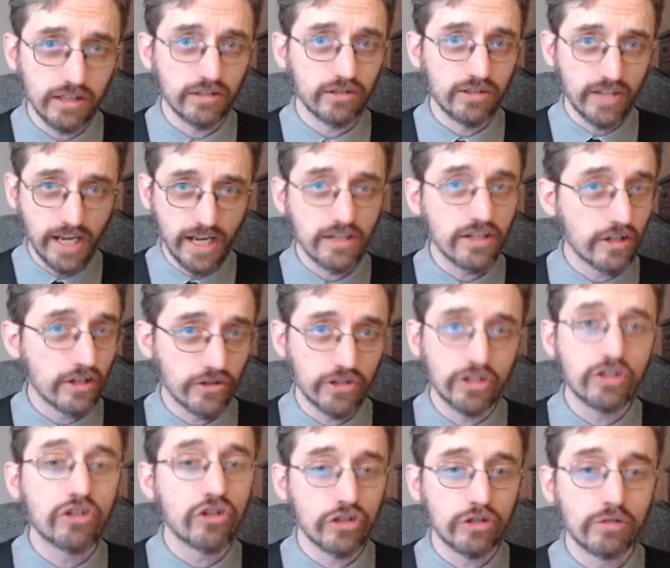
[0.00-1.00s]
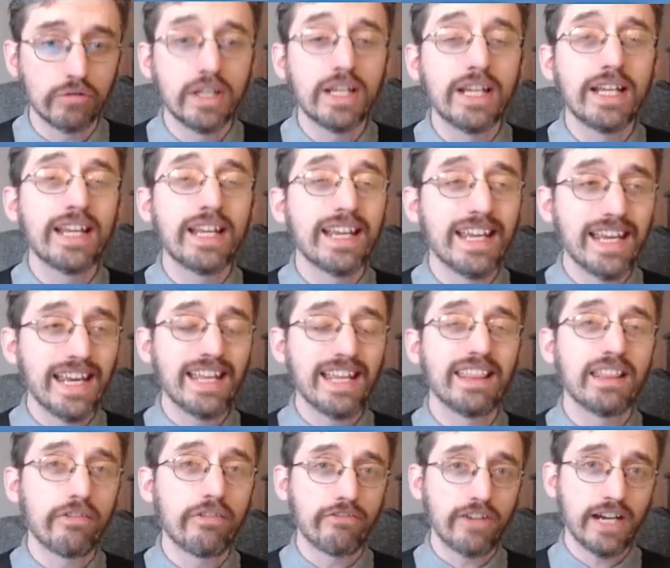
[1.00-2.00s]
10 years in June in
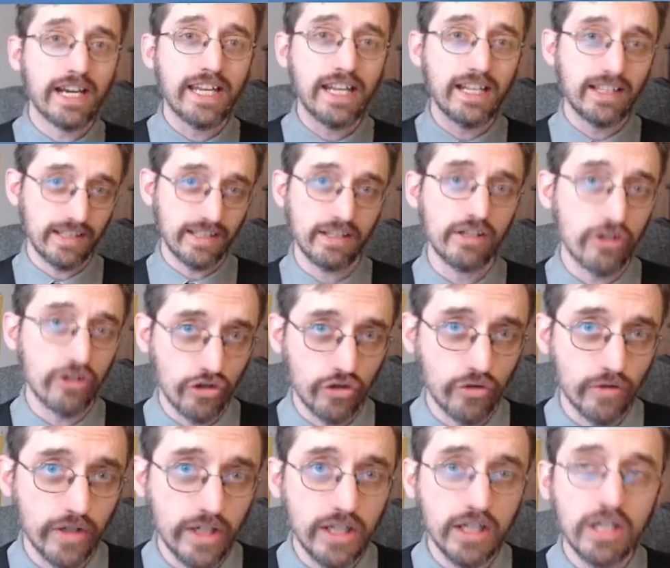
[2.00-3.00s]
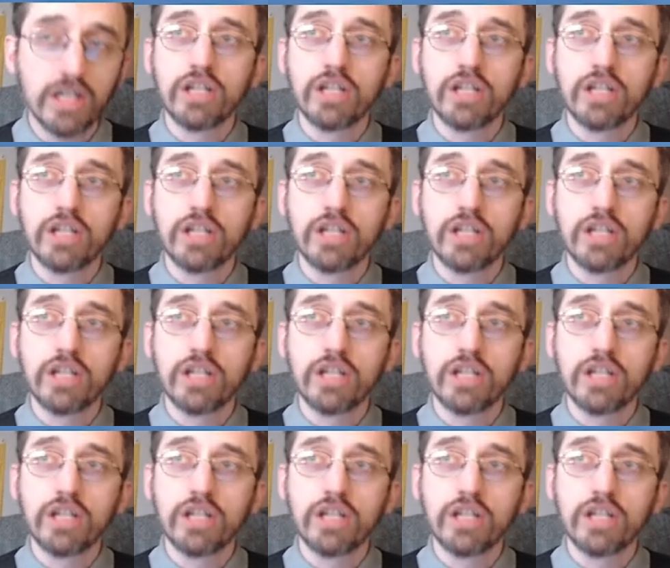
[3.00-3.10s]
the finance industry.